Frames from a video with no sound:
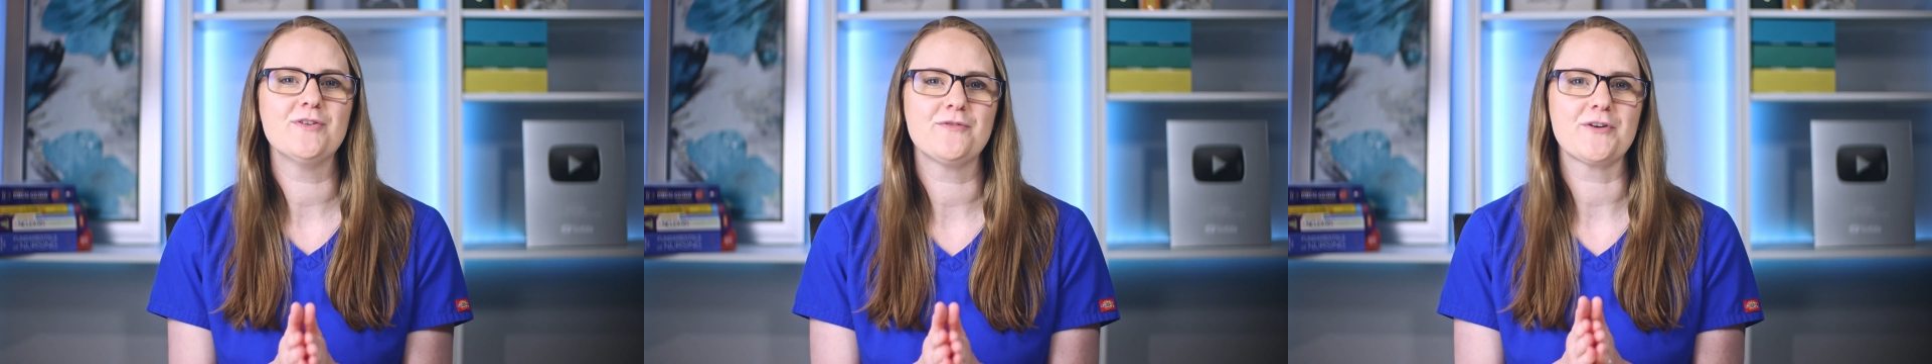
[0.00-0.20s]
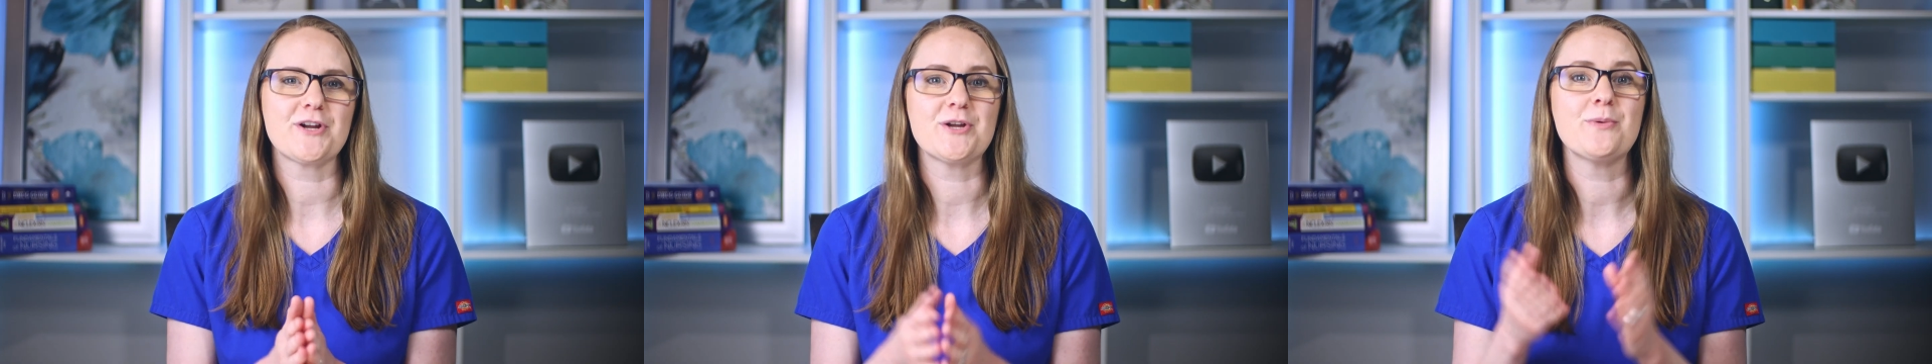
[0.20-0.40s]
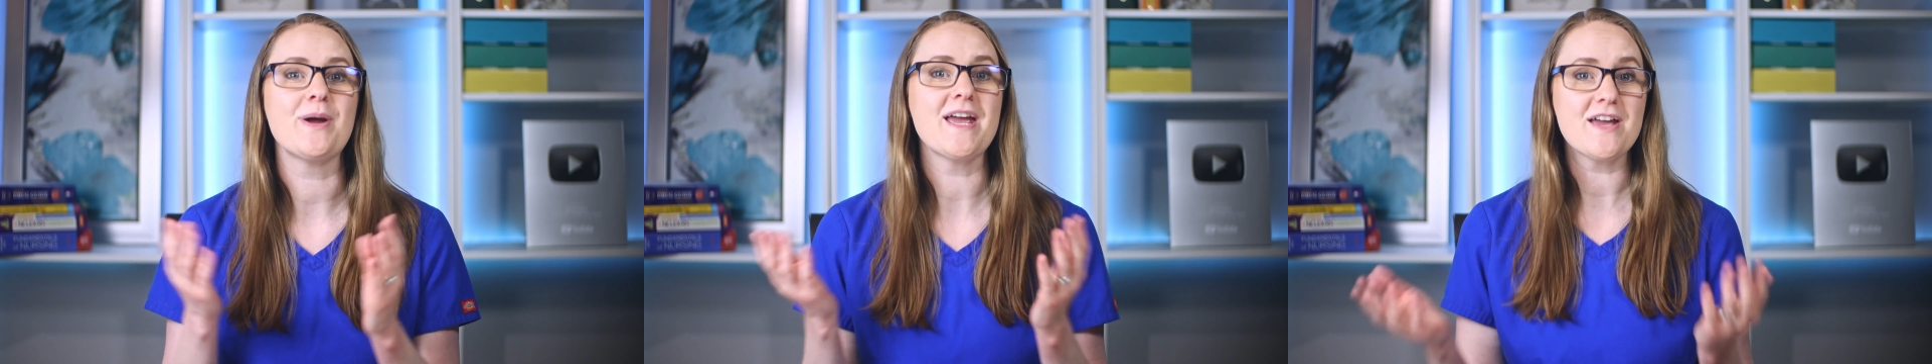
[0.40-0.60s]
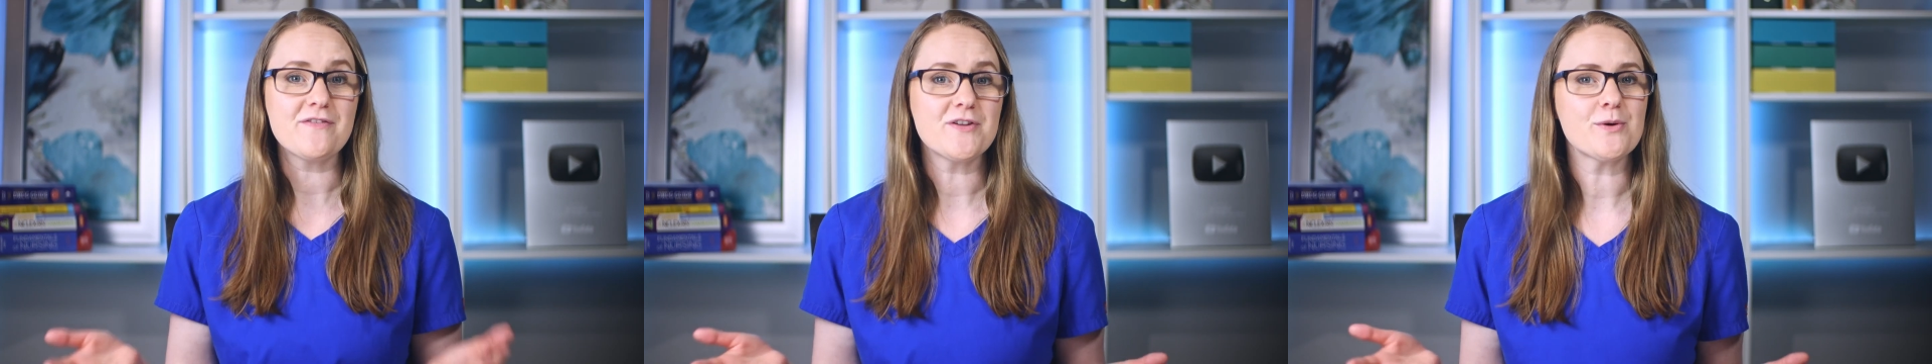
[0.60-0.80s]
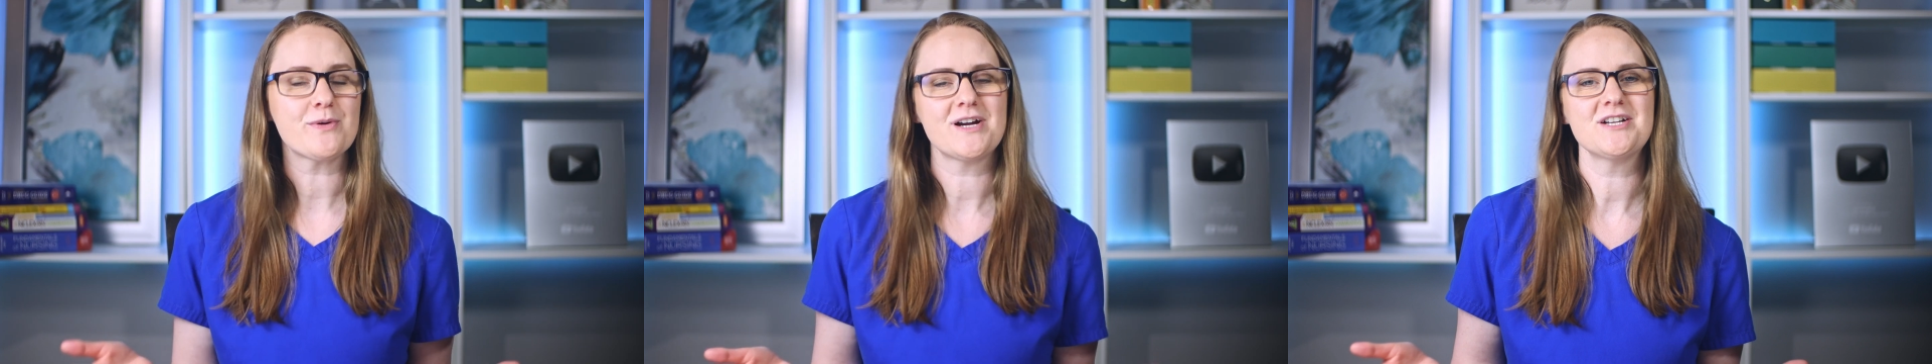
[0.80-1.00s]
for you.
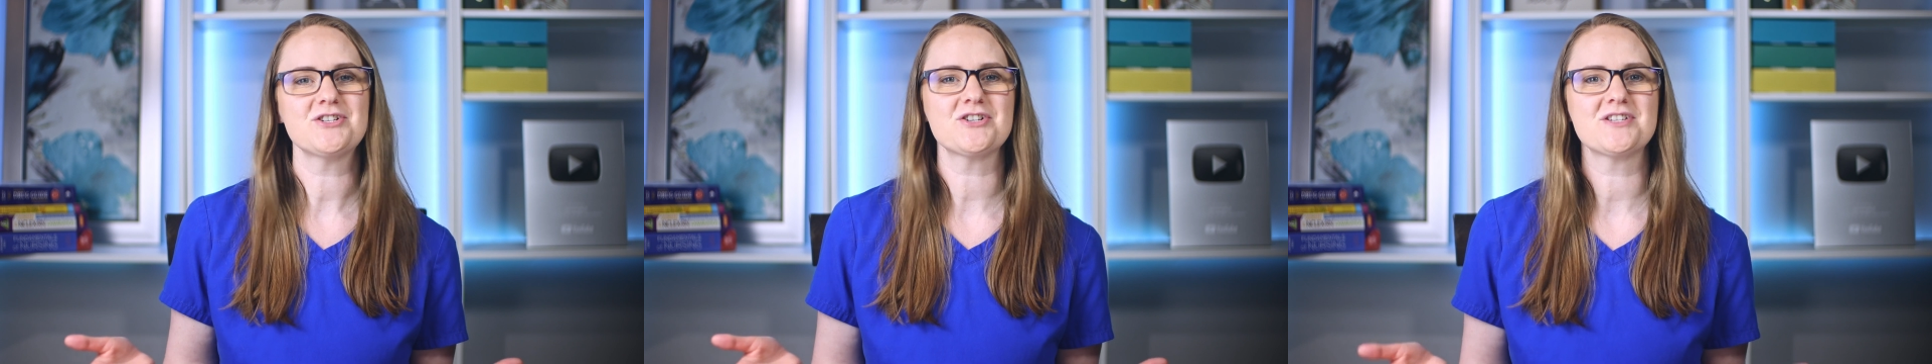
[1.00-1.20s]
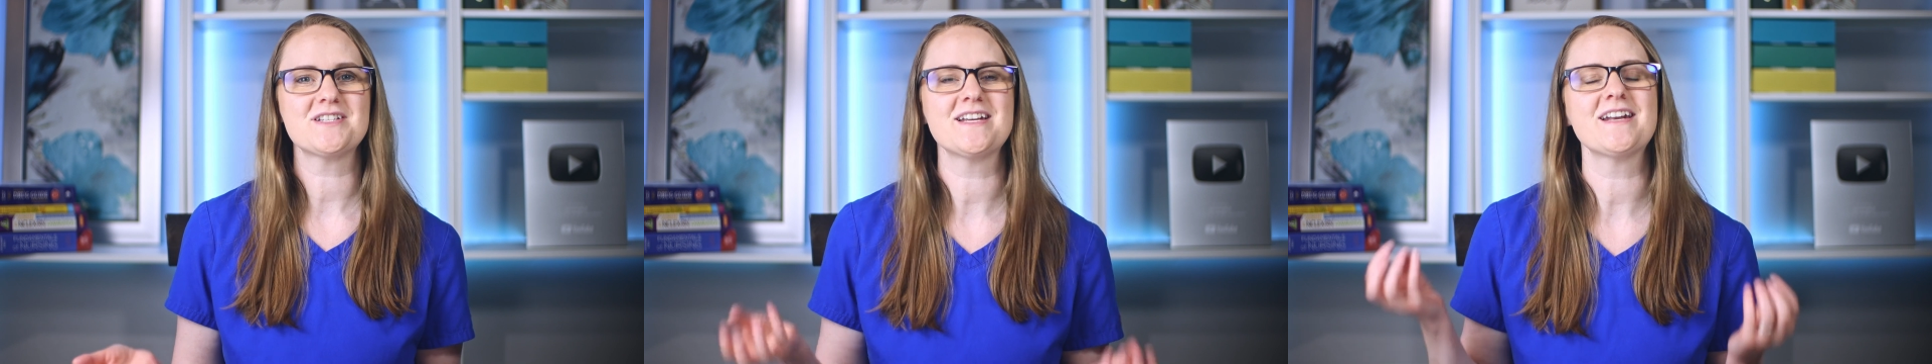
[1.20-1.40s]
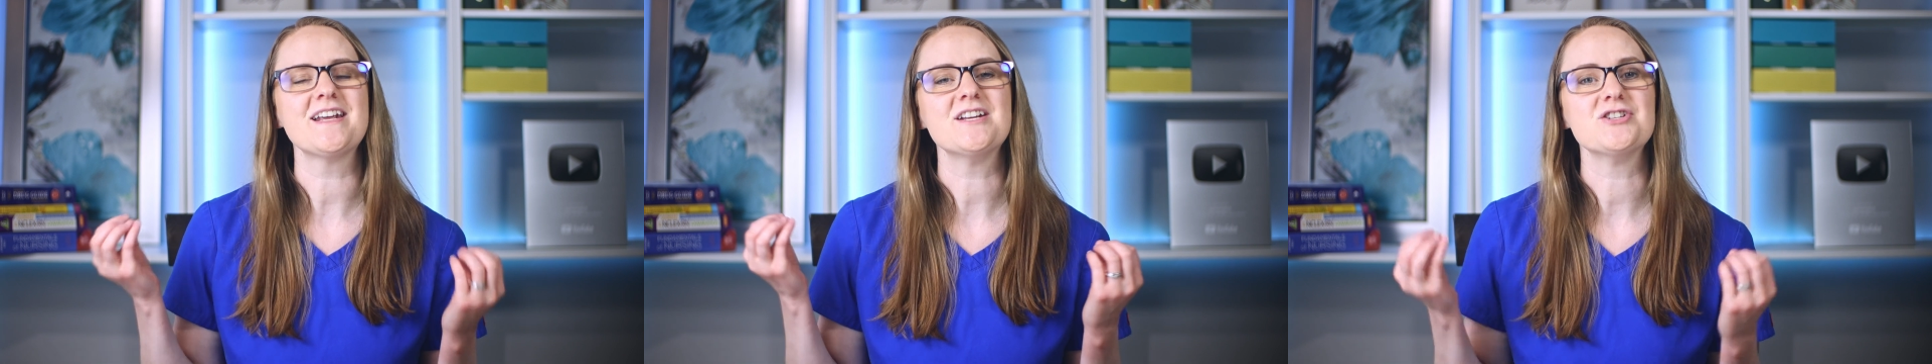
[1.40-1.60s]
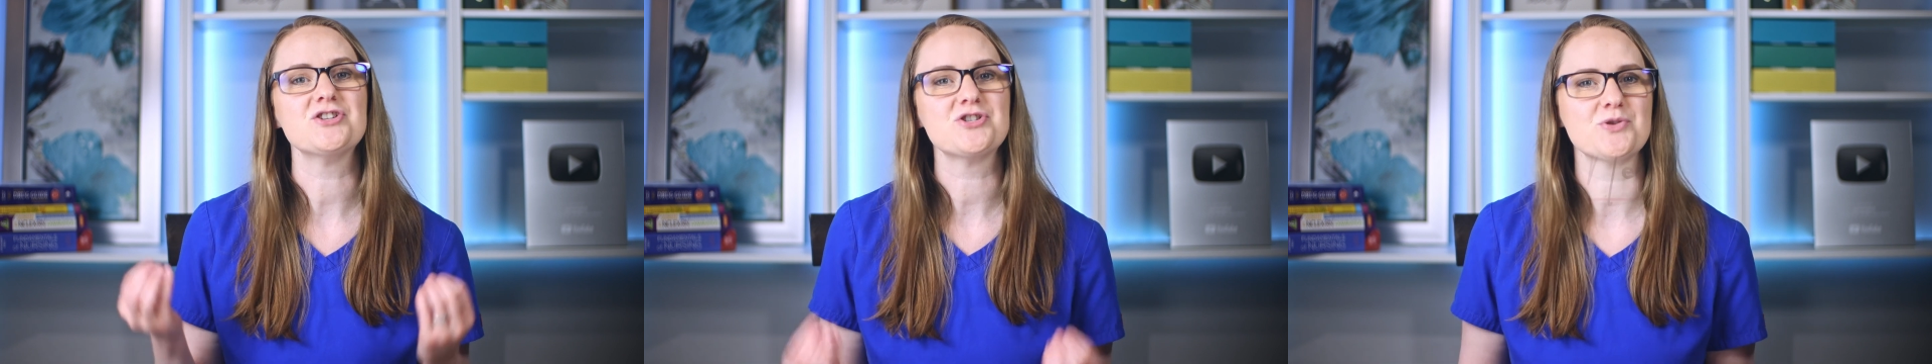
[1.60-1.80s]
If you are interested in